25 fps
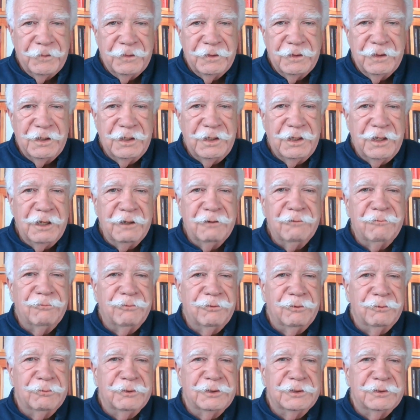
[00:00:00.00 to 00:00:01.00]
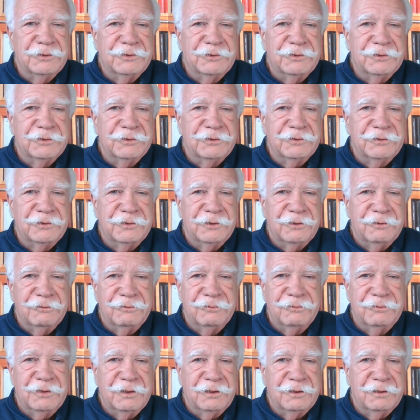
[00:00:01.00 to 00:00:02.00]
the influences
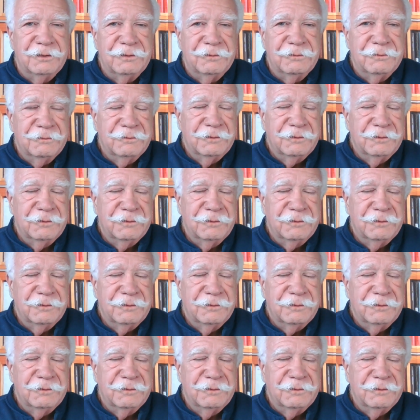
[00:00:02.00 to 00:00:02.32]
of the